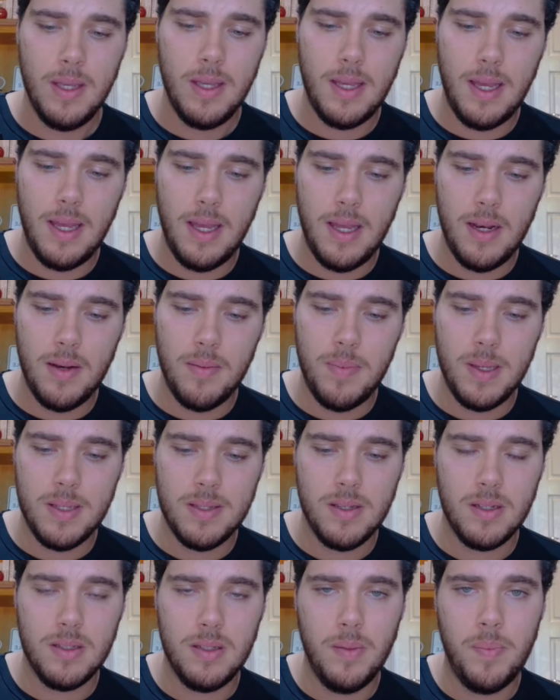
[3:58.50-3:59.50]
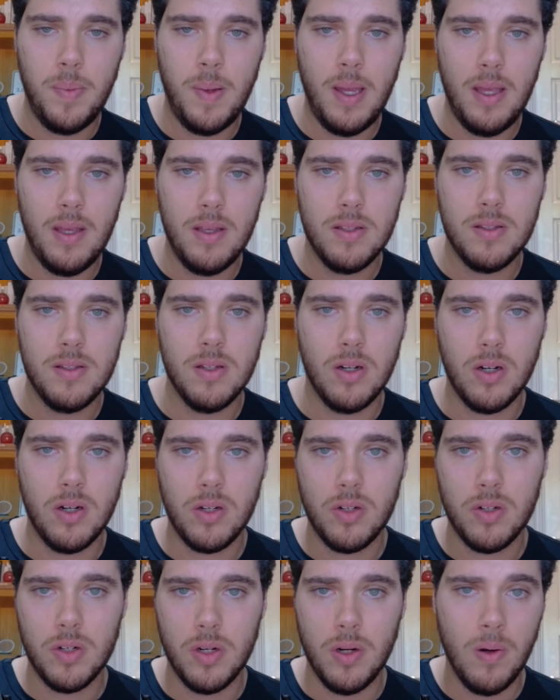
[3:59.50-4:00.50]
and basically paste our
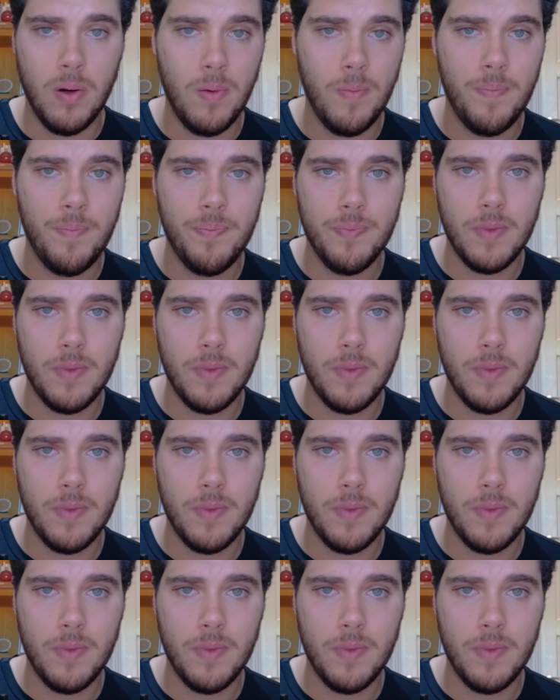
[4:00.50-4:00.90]
curl